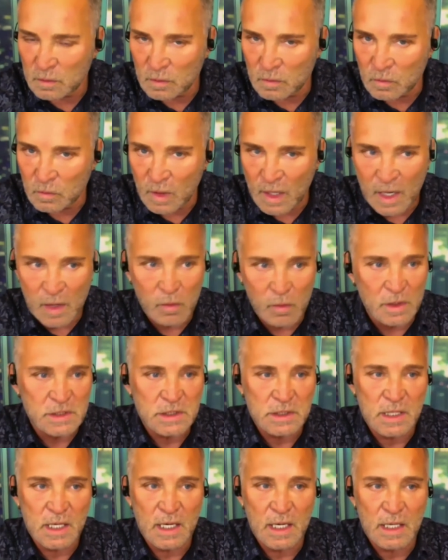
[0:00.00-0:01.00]
"Why are you
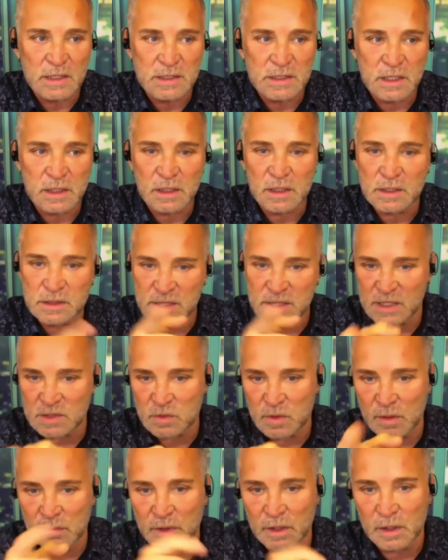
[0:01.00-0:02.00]
watching that?" I said, "Because
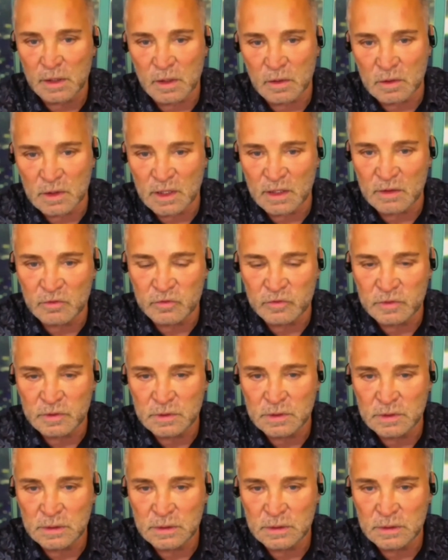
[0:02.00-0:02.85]
that's where I'm going to go live."